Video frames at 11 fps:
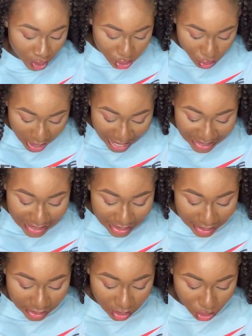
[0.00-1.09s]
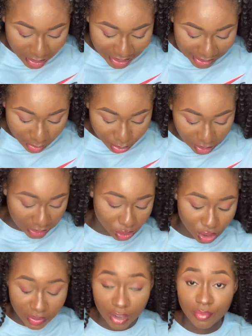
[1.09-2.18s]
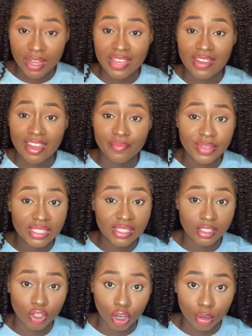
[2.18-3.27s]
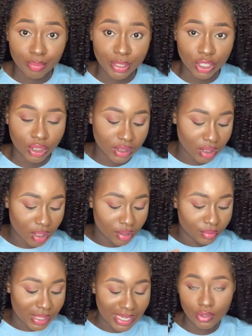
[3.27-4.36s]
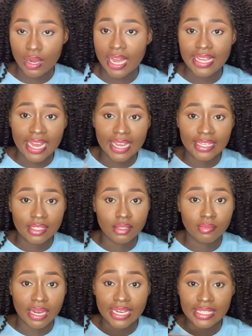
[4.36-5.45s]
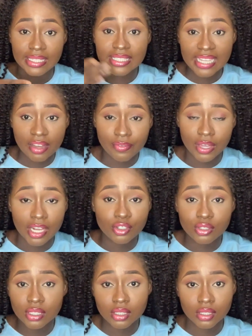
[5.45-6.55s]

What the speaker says: So I had some examples. I don't know if I missed it up, because I know in my interview I used,